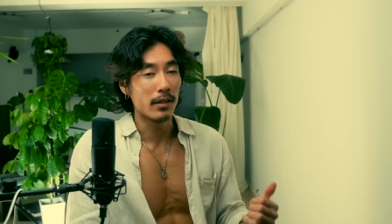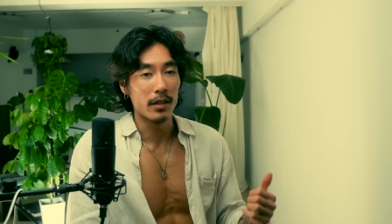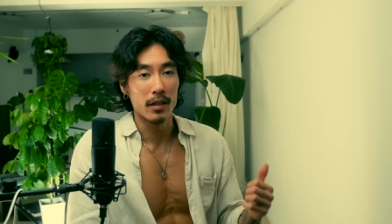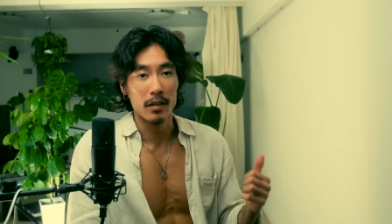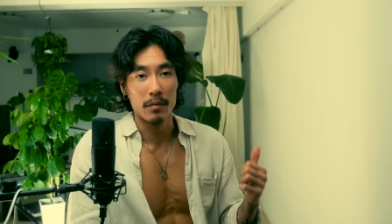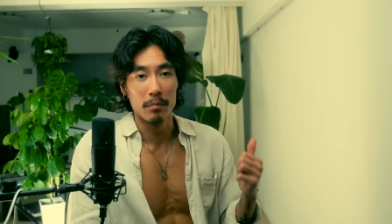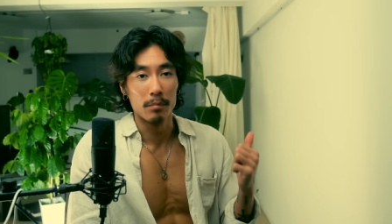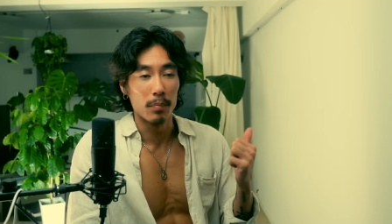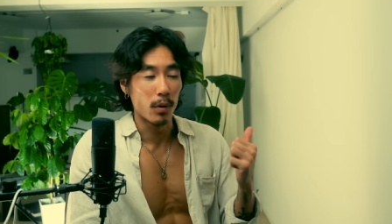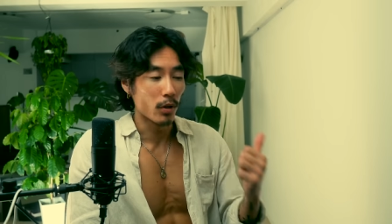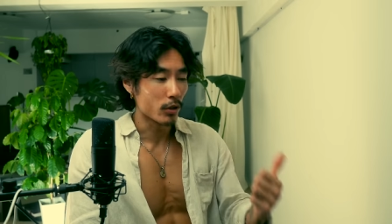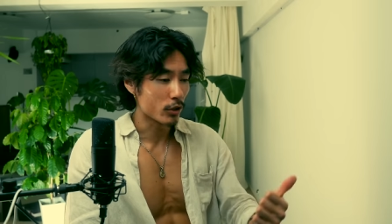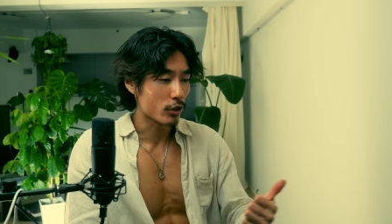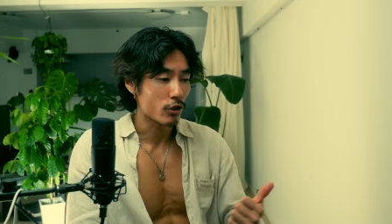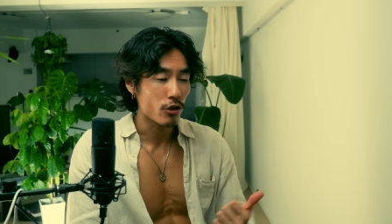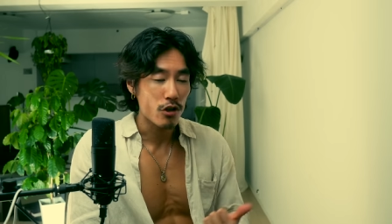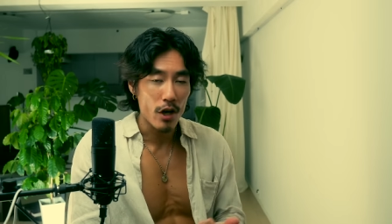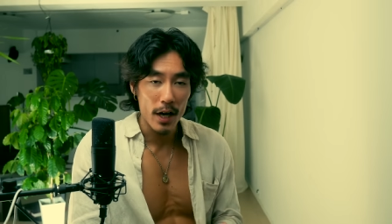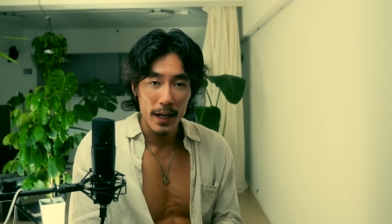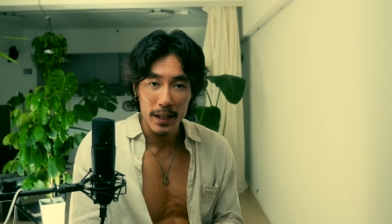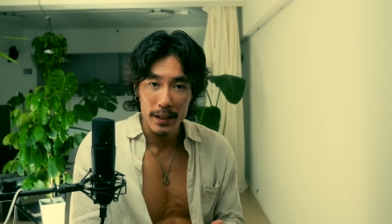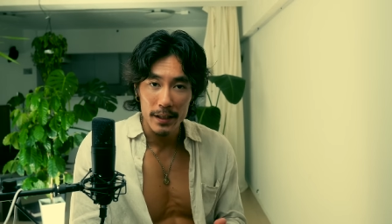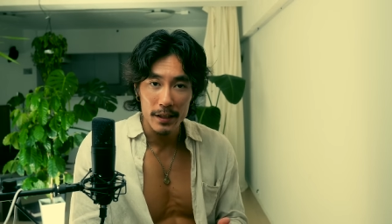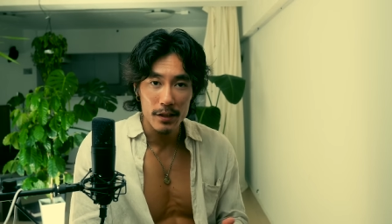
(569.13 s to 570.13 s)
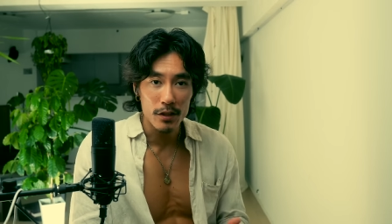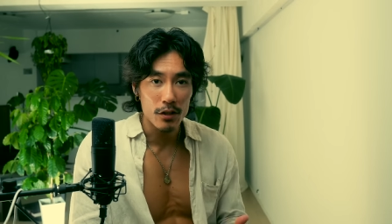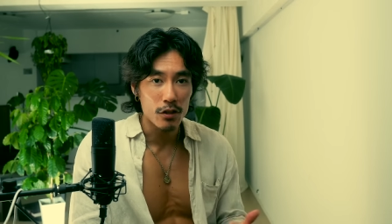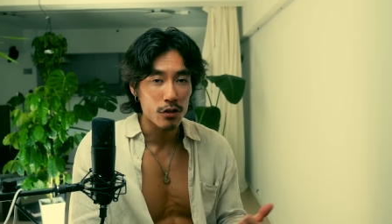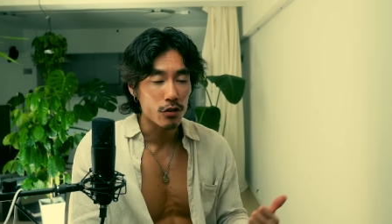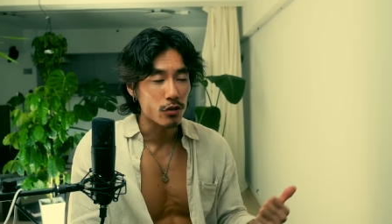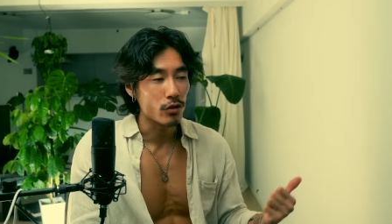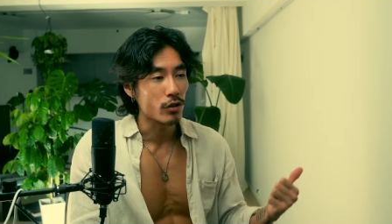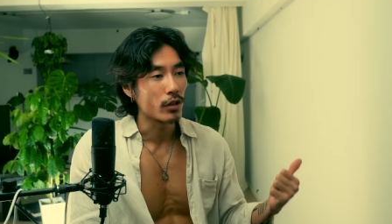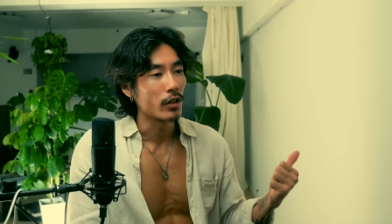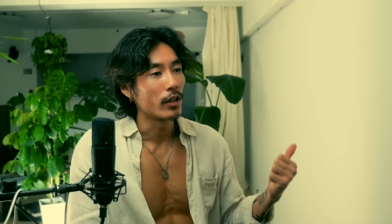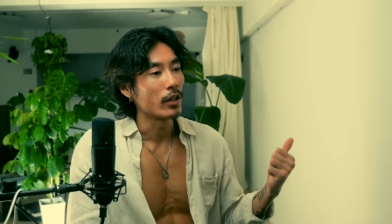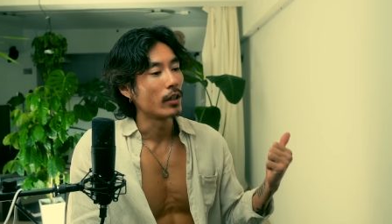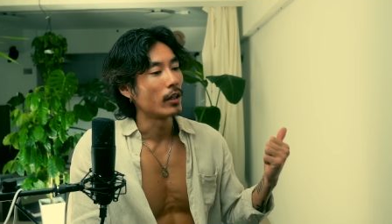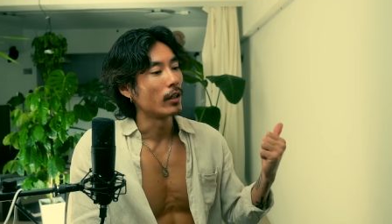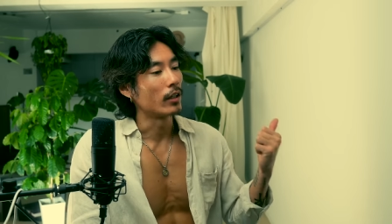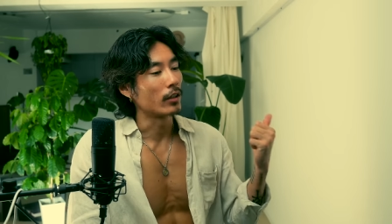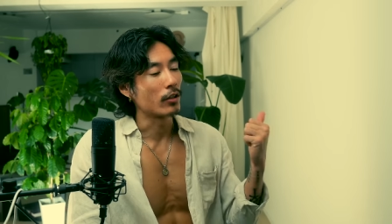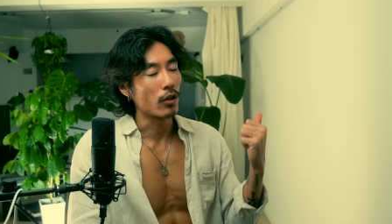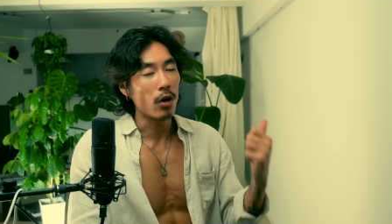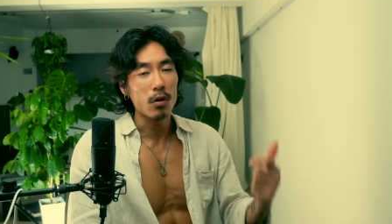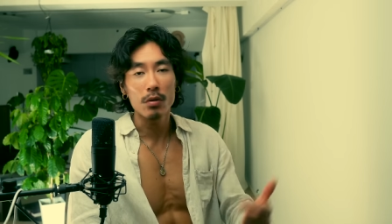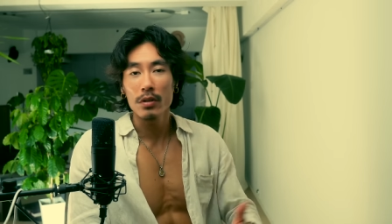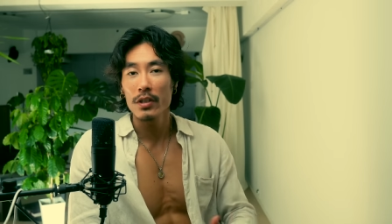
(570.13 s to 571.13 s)
her boss changed,
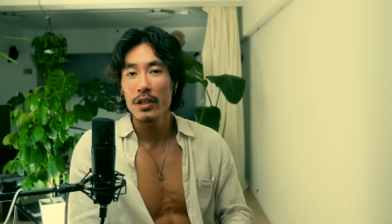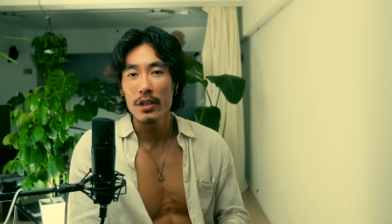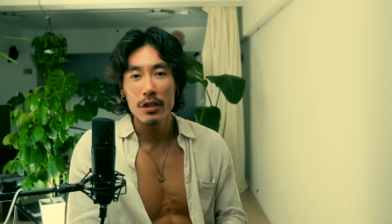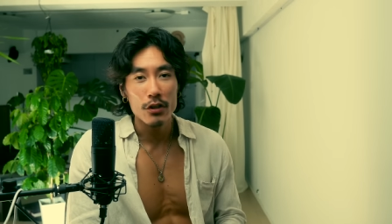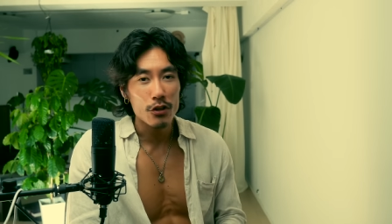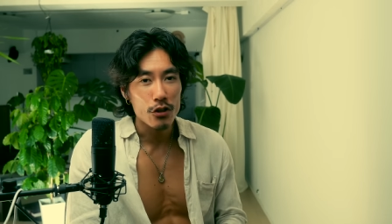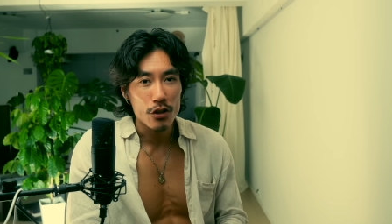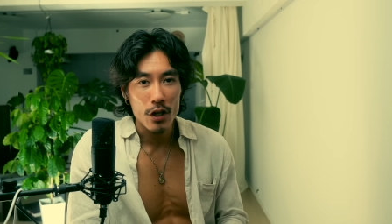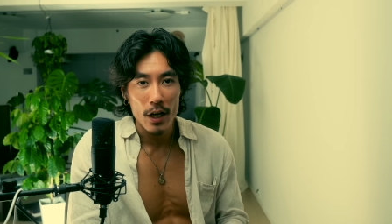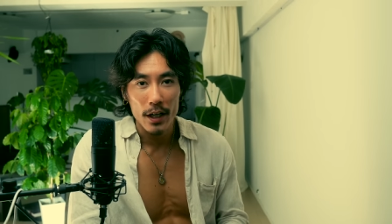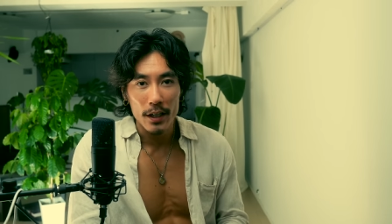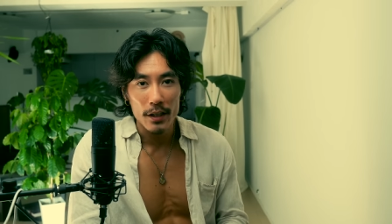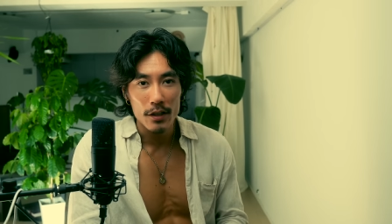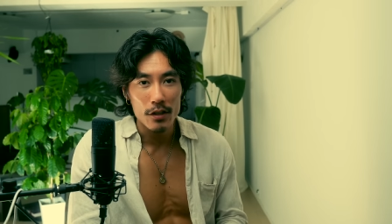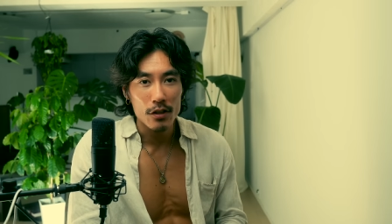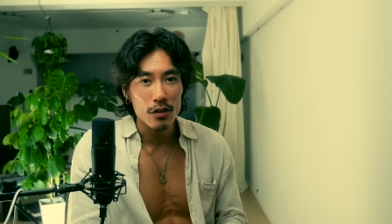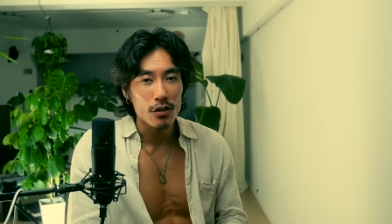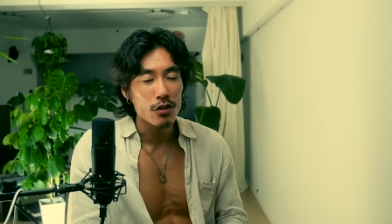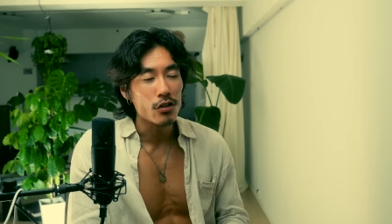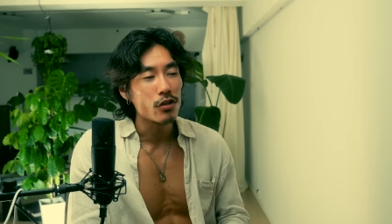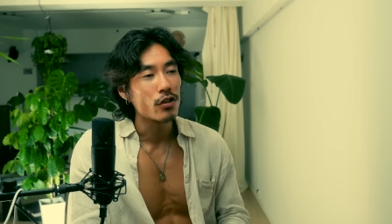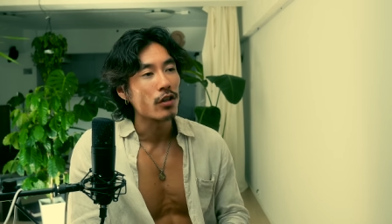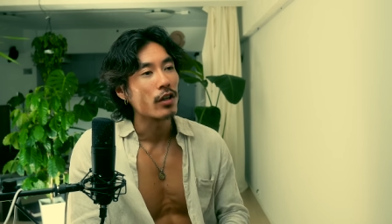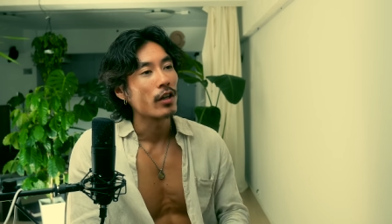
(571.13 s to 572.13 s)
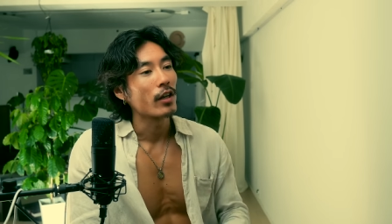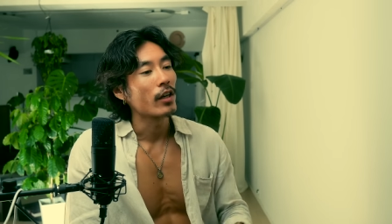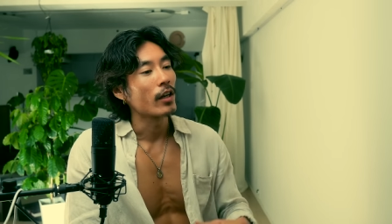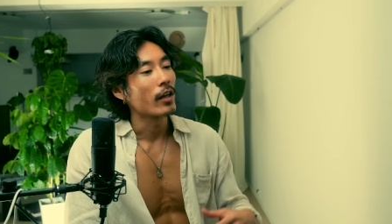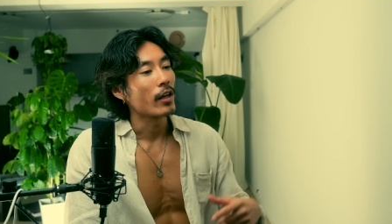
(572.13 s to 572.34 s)
her colleague changed,